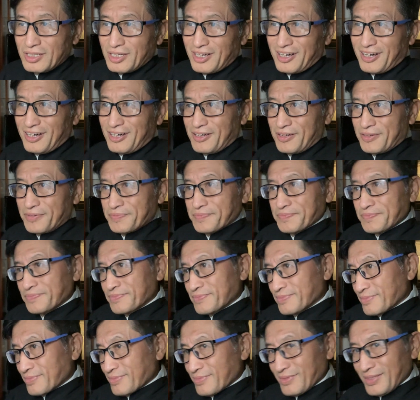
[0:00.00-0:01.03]

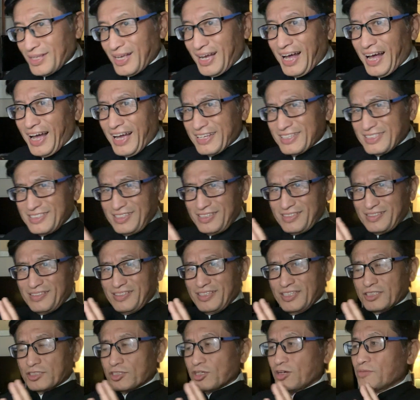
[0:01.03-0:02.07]
I did
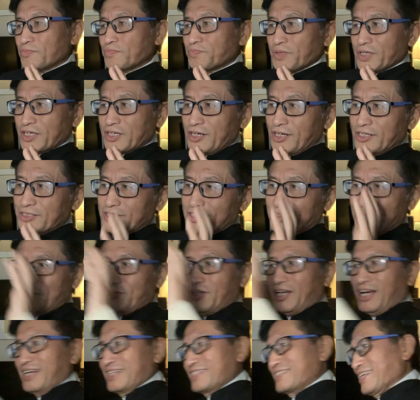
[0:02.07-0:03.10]
this because
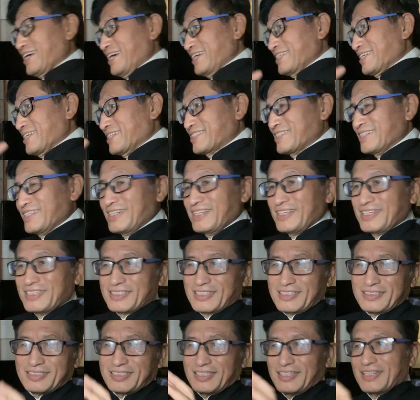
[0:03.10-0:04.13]
I see this
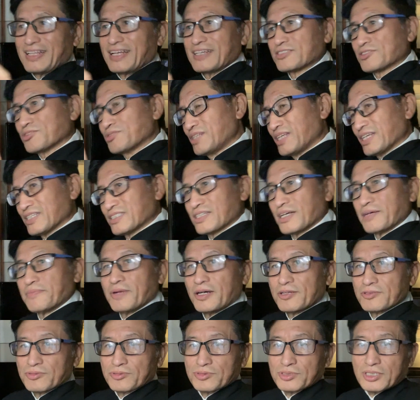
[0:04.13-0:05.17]
and see that, so next time
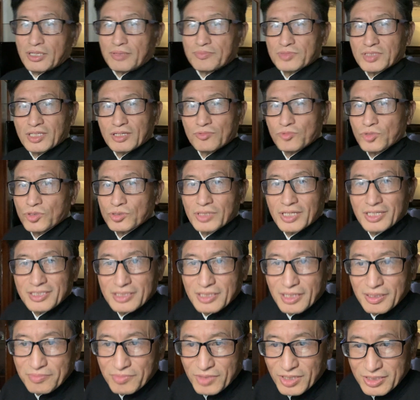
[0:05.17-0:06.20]
I'll do the same thing. Well, next
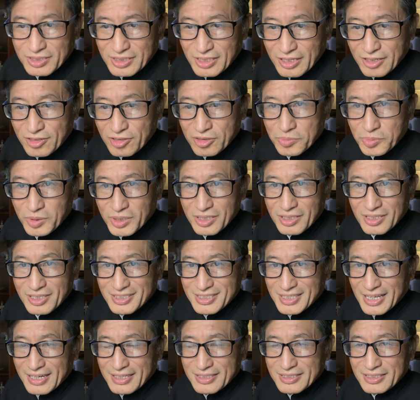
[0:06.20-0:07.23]
time, is it going to be the
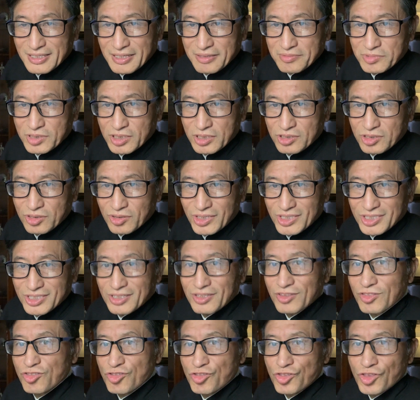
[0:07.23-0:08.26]
exact same
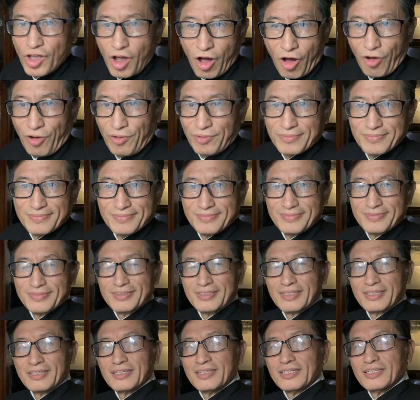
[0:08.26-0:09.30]
situation? No.
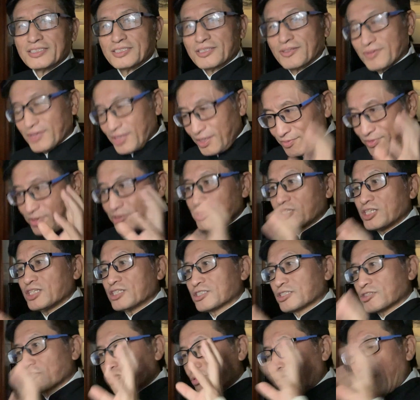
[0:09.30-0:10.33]
So if you
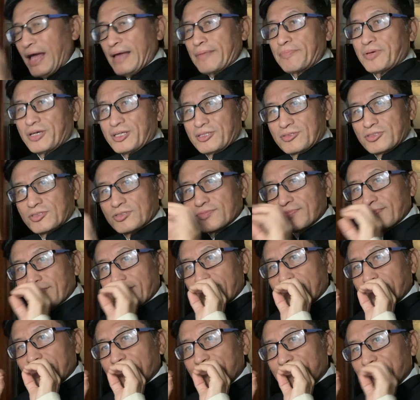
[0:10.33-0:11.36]
describe it
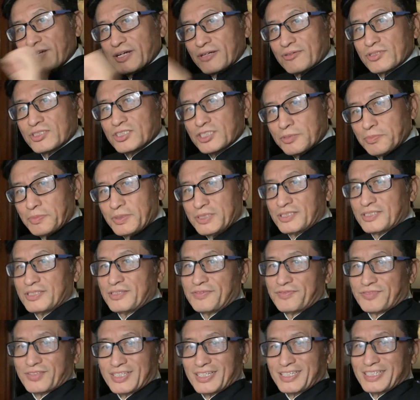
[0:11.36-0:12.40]
very
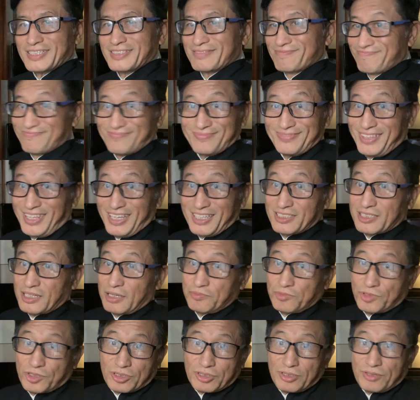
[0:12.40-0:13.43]
specifically, next time
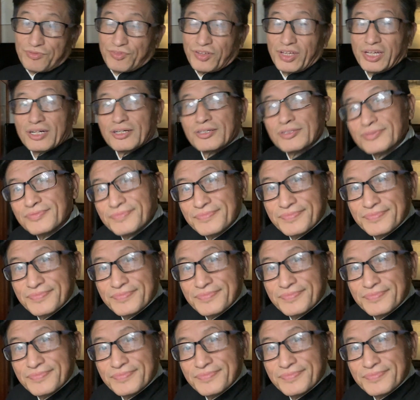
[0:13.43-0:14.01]
you're going to fail.